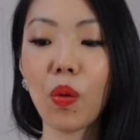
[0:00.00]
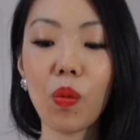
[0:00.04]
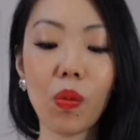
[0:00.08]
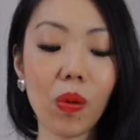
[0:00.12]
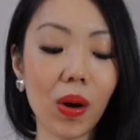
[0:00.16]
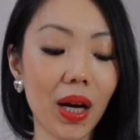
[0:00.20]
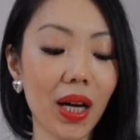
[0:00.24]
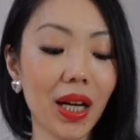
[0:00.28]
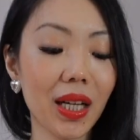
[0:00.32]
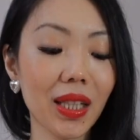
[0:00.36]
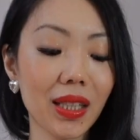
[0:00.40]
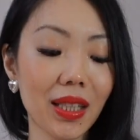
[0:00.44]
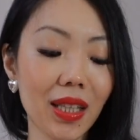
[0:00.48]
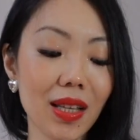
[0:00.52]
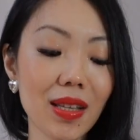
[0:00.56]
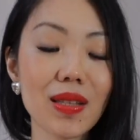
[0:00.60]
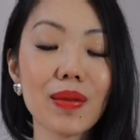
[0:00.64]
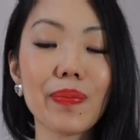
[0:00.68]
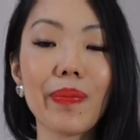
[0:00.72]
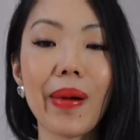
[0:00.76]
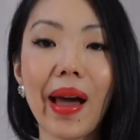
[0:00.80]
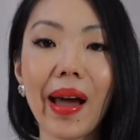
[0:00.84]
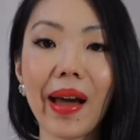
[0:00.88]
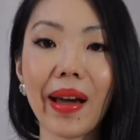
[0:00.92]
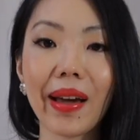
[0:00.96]
want this
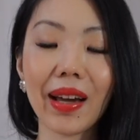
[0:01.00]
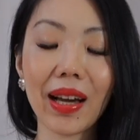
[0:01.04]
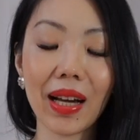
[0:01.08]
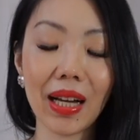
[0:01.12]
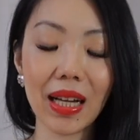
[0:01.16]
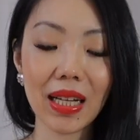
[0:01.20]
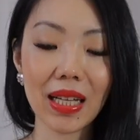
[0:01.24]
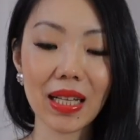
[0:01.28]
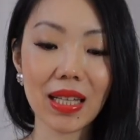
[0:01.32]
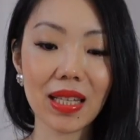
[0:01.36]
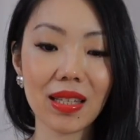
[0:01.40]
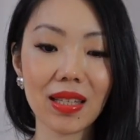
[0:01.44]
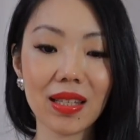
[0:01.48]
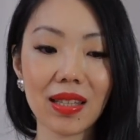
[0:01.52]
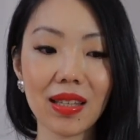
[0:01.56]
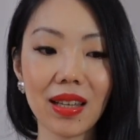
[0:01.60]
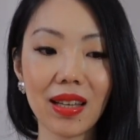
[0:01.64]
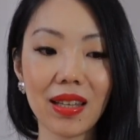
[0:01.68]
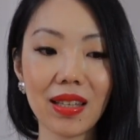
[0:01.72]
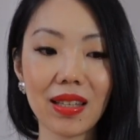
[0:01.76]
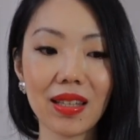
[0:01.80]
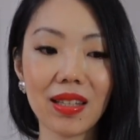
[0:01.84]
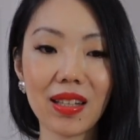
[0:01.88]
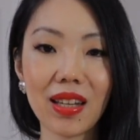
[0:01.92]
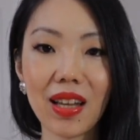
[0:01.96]
bag as
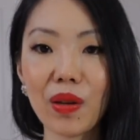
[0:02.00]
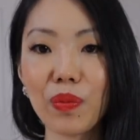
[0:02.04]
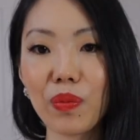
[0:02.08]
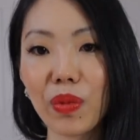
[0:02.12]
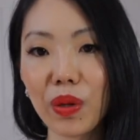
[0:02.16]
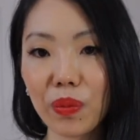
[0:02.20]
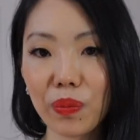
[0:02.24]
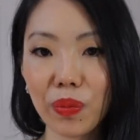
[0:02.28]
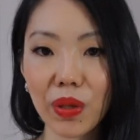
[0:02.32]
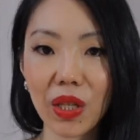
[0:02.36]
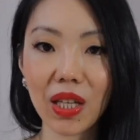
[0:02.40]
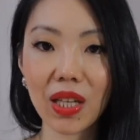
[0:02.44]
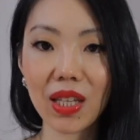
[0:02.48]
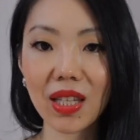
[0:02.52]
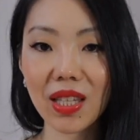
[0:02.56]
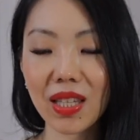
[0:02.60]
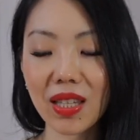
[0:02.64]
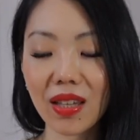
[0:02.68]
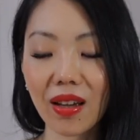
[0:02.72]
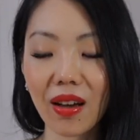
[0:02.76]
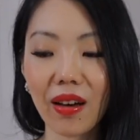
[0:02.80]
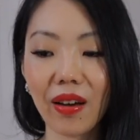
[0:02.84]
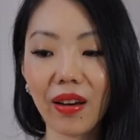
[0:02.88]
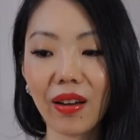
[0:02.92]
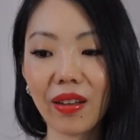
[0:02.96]
a statement piece
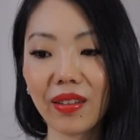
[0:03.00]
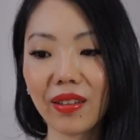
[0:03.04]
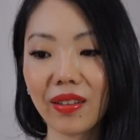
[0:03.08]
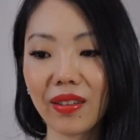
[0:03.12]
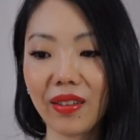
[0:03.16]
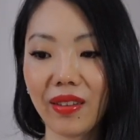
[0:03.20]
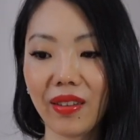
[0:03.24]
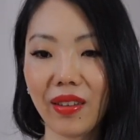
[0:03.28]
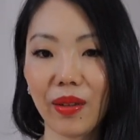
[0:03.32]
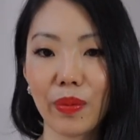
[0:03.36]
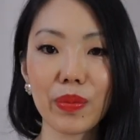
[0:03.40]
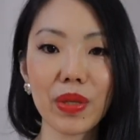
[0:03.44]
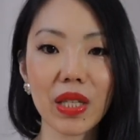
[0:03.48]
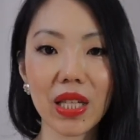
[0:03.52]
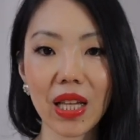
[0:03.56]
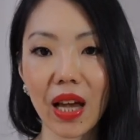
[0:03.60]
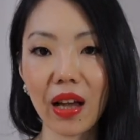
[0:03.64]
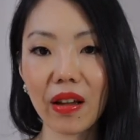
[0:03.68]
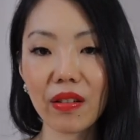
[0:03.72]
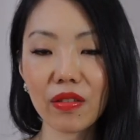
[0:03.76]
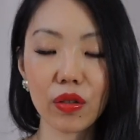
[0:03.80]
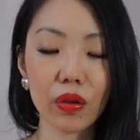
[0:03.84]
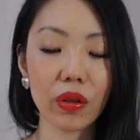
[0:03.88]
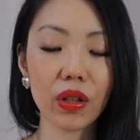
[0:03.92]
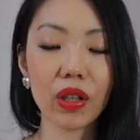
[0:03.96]
on
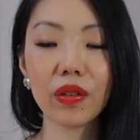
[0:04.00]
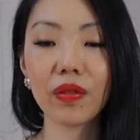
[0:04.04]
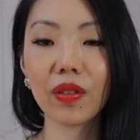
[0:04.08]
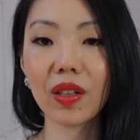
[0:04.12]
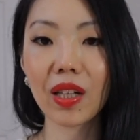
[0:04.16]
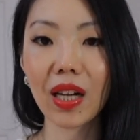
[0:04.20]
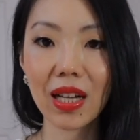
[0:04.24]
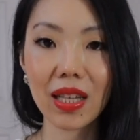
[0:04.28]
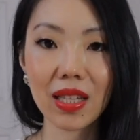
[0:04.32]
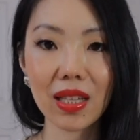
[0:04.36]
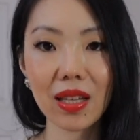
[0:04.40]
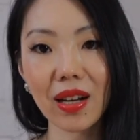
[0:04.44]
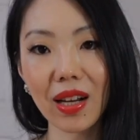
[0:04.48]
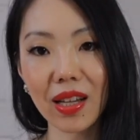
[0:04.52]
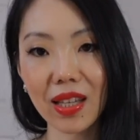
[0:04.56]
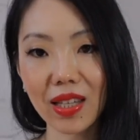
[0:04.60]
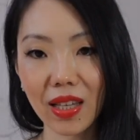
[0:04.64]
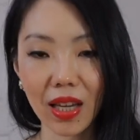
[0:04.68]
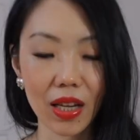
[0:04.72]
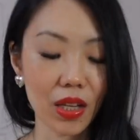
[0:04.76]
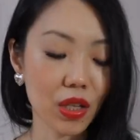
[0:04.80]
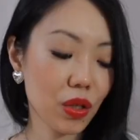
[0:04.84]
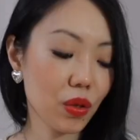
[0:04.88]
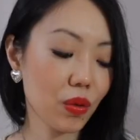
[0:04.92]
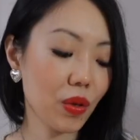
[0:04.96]
themselves or even as an
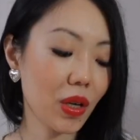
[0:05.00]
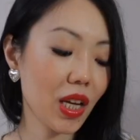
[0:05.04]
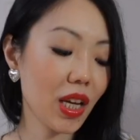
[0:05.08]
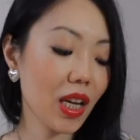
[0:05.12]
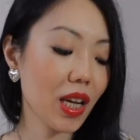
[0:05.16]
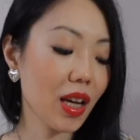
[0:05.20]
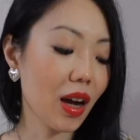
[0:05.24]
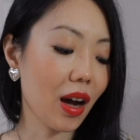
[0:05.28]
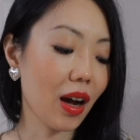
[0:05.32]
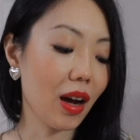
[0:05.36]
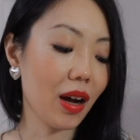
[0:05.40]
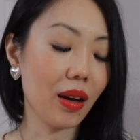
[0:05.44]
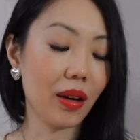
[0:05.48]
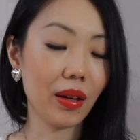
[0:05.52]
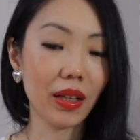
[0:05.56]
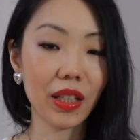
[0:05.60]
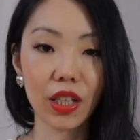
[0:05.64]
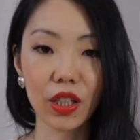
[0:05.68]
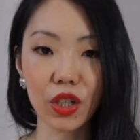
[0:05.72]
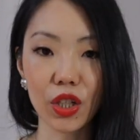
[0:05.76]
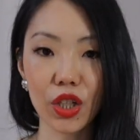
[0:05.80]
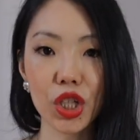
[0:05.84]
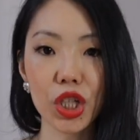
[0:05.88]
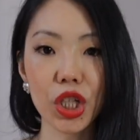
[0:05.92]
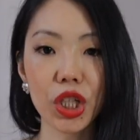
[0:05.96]
accessory uh, in
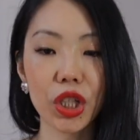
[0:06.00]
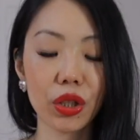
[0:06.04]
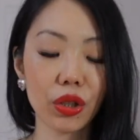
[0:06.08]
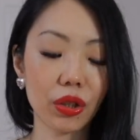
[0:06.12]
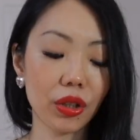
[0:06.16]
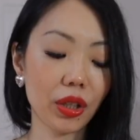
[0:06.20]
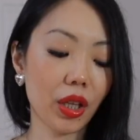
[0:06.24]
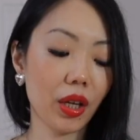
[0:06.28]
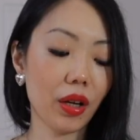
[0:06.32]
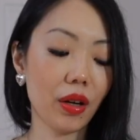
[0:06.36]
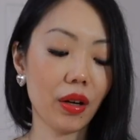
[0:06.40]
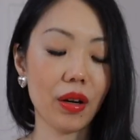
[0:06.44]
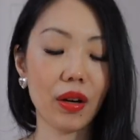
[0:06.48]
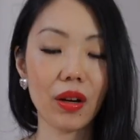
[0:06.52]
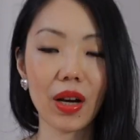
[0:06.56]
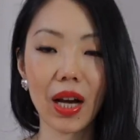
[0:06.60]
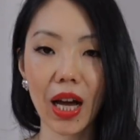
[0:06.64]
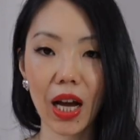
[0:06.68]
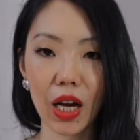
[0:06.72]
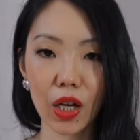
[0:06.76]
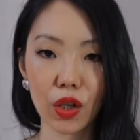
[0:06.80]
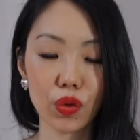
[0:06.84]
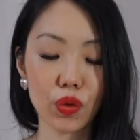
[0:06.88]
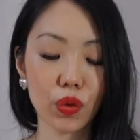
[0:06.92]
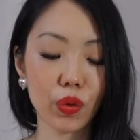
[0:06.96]
addition to their
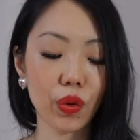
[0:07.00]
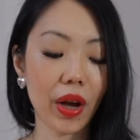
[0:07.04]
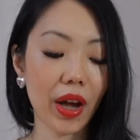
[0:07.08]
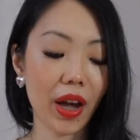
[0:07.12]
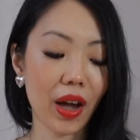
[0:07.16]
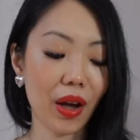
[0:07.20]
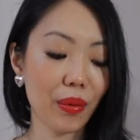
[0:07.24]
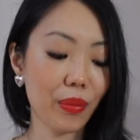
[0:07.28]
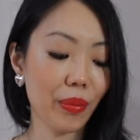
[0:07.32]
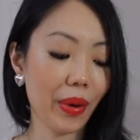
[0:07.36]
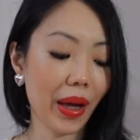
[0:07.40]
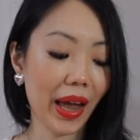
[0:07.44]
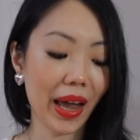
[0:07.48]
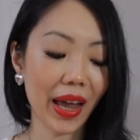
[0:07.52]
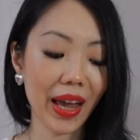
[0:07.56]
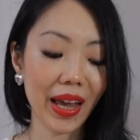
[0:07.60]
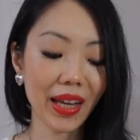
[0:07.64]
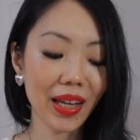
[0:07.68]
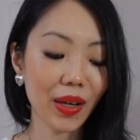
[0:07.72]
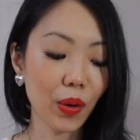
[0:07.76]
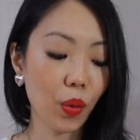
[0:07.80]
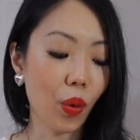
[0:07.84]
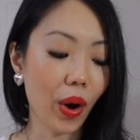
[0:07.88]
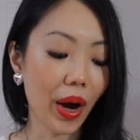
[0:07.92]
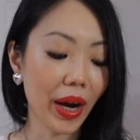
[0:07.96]
actual
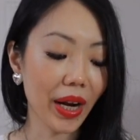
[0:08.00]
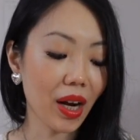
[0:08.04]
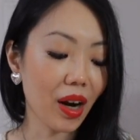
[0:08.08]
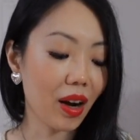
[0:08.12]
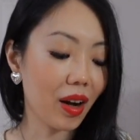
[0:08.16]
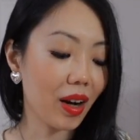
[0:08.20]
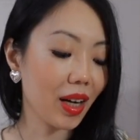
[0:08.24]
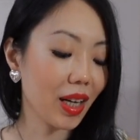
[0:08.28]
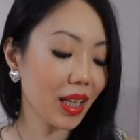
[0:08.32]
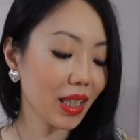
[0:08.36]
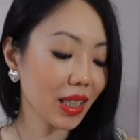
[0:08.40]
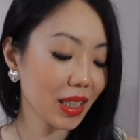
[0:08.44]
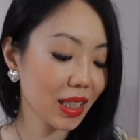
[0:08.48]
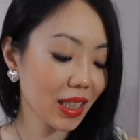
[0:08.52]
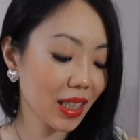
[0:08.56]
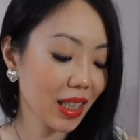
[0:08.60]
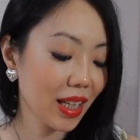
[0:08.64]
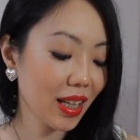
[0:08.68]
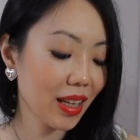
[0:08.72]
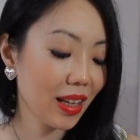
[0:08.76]
handbag why not